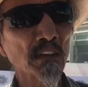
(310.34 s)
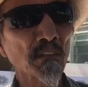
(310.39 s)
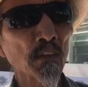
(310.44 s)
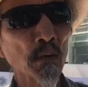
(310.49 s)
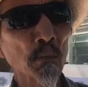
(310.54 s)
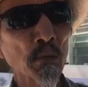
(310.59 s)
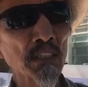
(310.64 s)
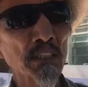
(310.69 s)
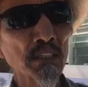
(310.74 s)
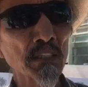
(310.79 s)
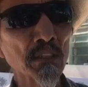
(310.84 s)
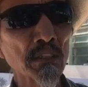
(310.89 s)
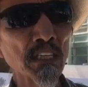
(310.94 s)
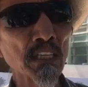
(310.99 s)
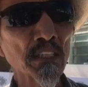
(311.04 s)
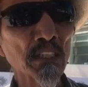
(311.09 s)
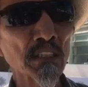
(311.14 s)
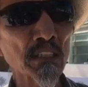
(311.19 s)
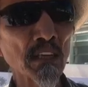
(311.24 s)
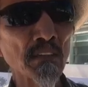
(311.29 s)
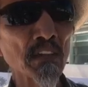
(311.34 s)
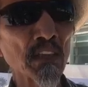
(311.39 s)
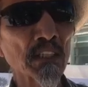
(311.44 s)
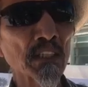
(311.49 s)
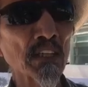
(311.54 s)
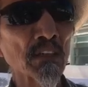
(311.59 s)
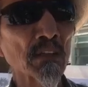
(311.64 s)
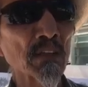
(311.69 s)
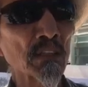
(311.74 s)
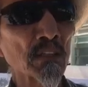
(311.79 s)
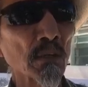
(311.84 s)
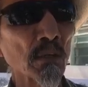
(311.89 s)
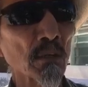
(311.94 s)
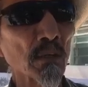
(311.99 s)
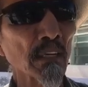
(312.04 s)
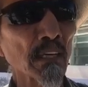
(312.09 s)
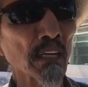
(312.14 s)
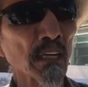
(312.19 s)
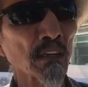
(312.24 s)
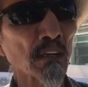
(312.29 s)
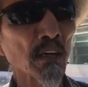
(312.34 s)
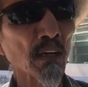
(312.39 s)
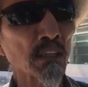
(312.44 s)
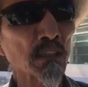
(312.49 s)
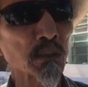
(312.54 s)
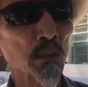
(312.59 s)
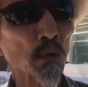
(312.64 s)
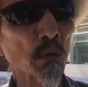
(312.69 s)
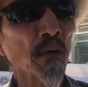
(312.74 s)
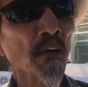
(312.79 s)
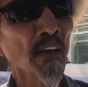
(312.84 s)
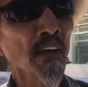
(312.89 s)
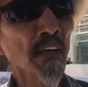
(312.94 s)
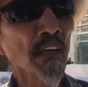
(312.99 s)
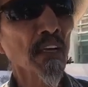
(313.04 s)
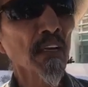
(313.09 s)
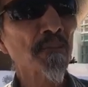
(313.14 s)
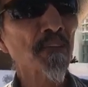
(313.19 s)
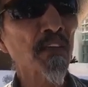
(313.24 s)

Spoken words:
of the original nations of the territory, and also in